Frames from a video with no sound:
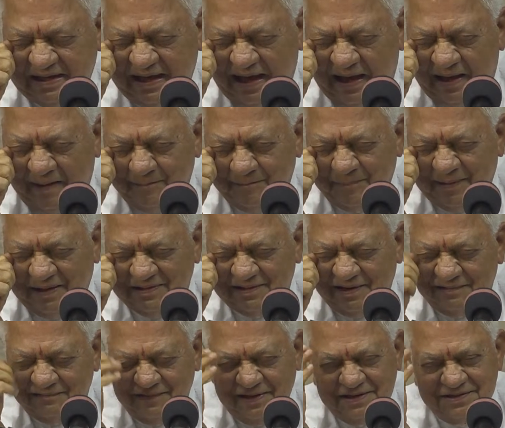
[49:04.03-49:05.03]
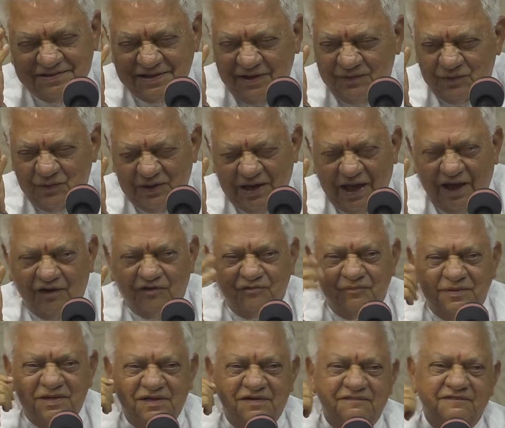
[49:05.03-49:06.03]
camp, otherwise I would have
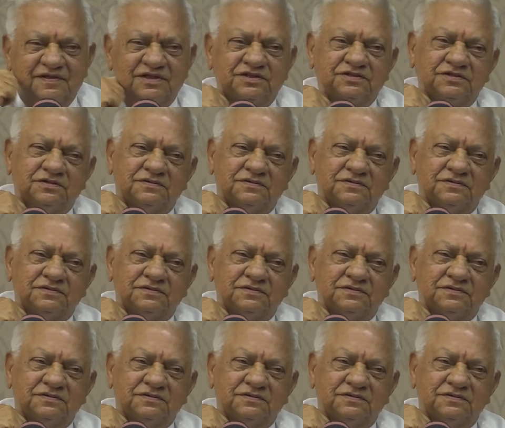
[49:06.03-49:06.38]
been with you.